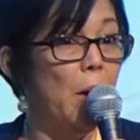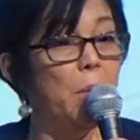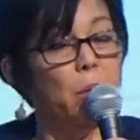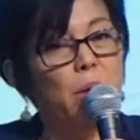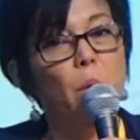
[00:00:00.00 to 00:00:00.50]

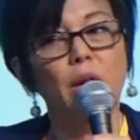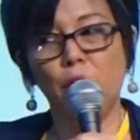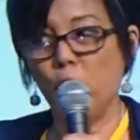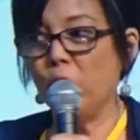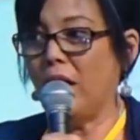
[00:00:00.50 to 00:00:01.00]
But we want to
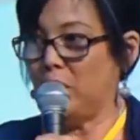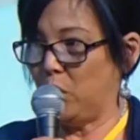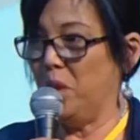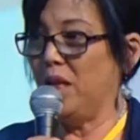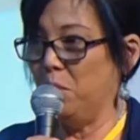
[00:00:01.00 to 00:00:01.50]
know that
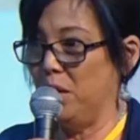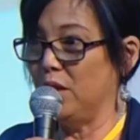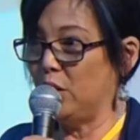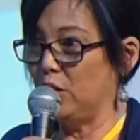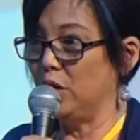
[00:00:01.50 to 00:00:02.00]
so we can
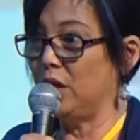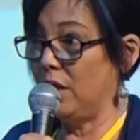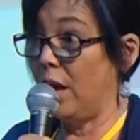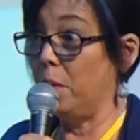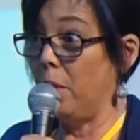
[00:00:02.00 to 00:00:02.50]
minister to
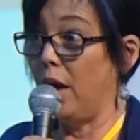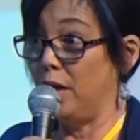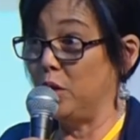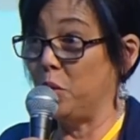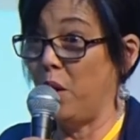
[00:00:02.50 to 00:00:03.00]
them
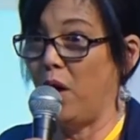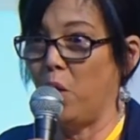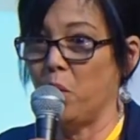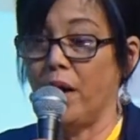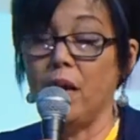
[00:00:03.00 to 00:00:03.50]
as
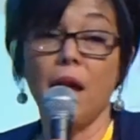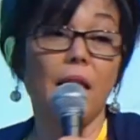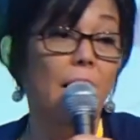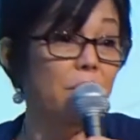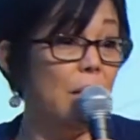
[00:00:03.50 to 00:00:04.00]
well, right?
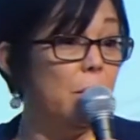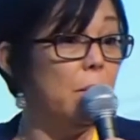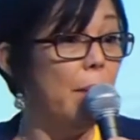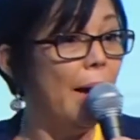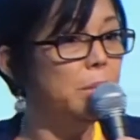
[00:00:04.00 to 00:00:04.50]
Have they
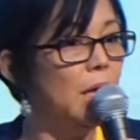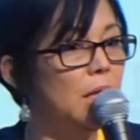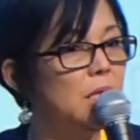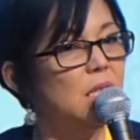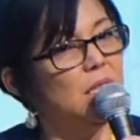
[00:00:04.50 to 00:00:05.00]
been
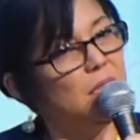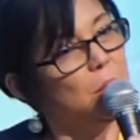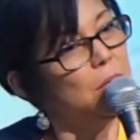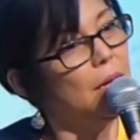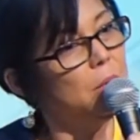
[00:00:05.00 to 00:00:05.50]
baptized? Because
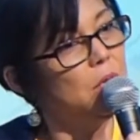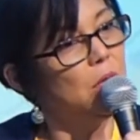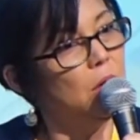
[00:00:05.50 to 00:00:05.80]
sometimes,